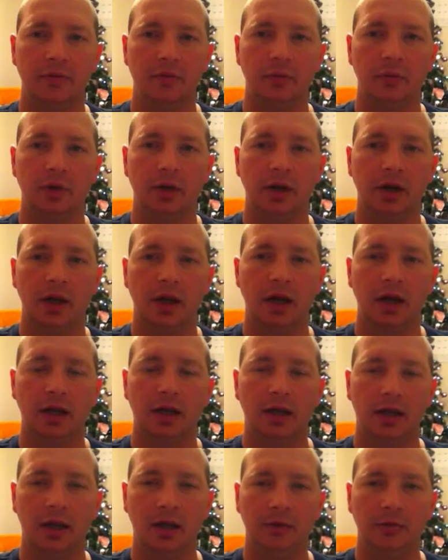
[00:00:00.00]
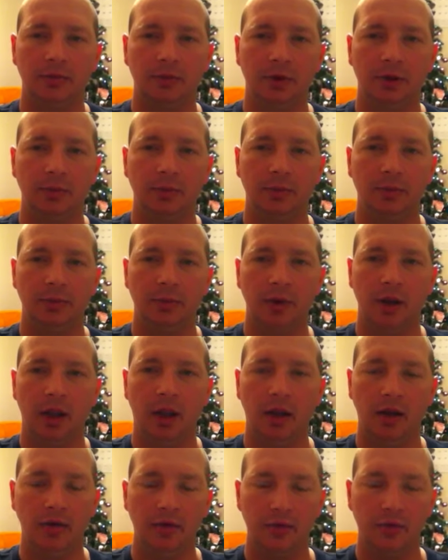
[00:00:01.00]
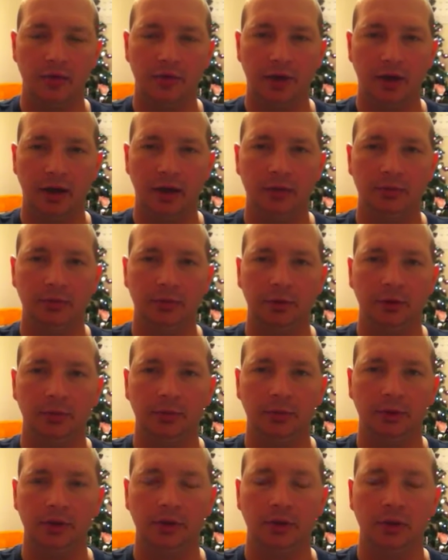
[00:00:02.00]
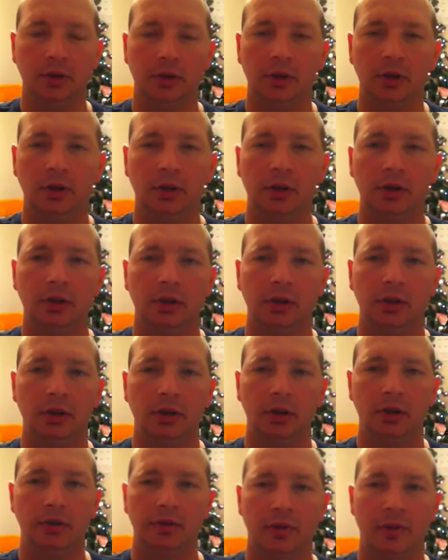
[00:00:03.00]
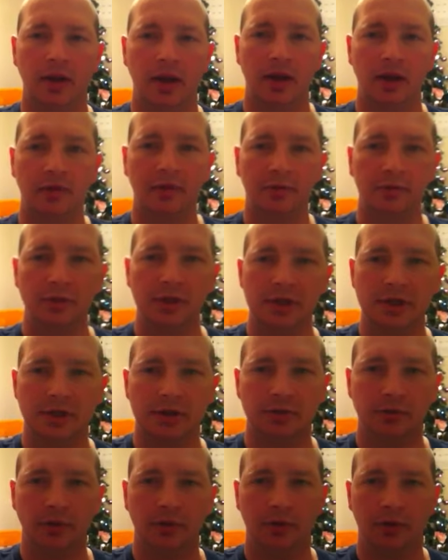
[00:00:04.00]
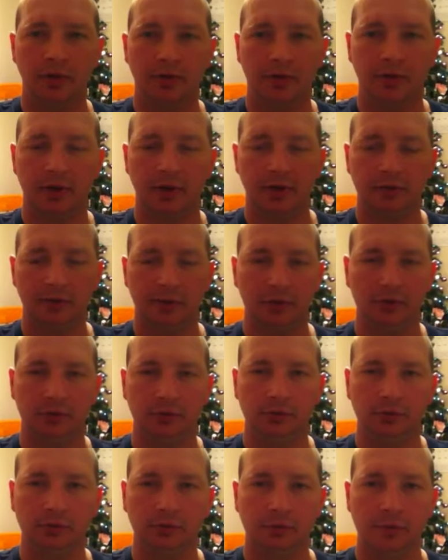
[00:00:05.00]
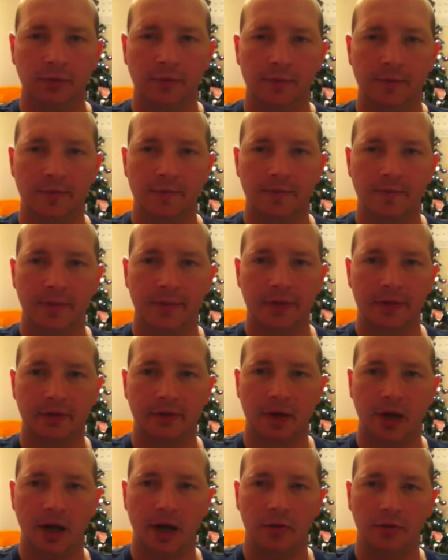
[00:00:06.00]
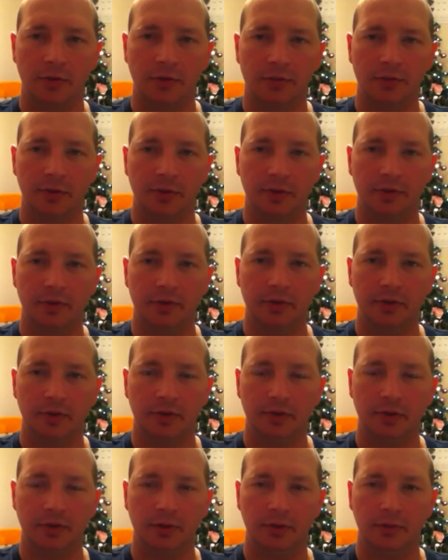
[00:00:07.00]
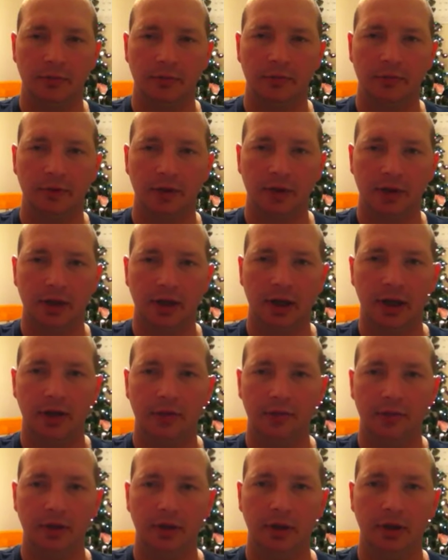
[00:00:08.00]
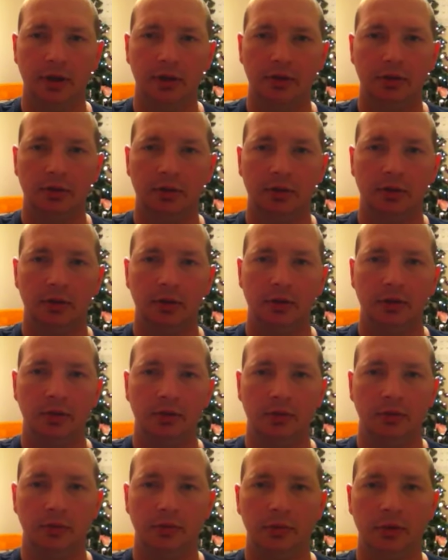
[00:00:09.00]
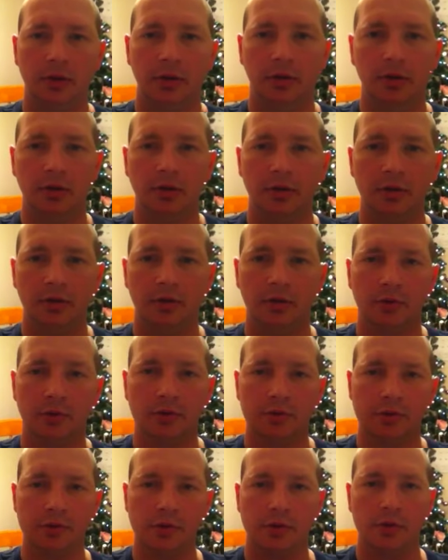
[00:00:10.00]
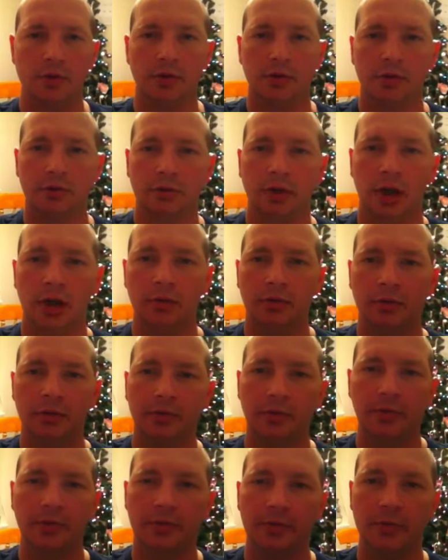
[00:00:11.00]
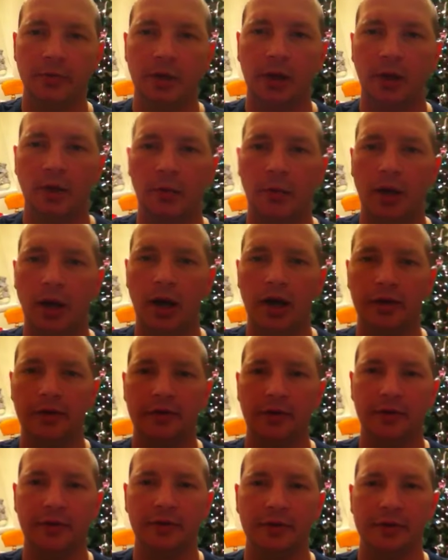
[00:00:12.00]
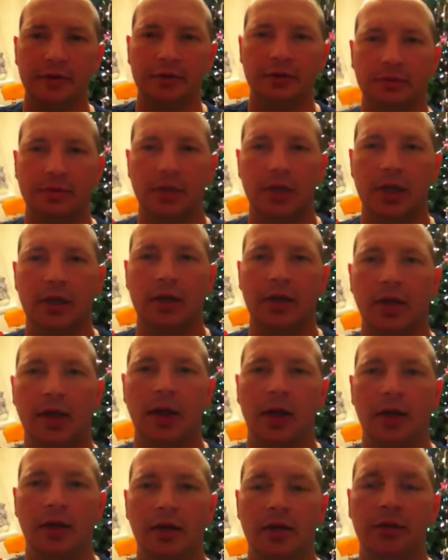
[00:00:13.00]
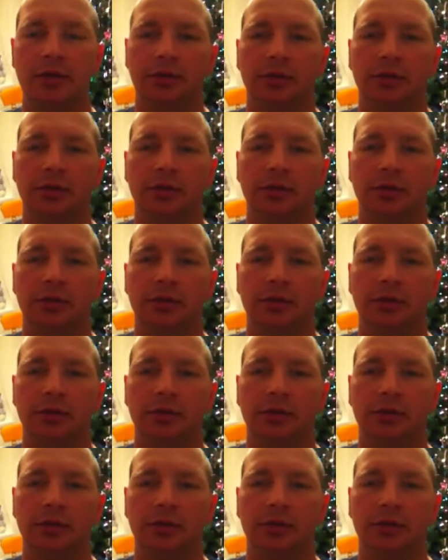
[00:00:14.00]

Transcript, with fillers: where God came from and where the angels came from and there's a lot of information we wasn't given. So how are we supposed to feel confident when we don't know the whole truth? How are we supposed to make a wise decision without the knowledge?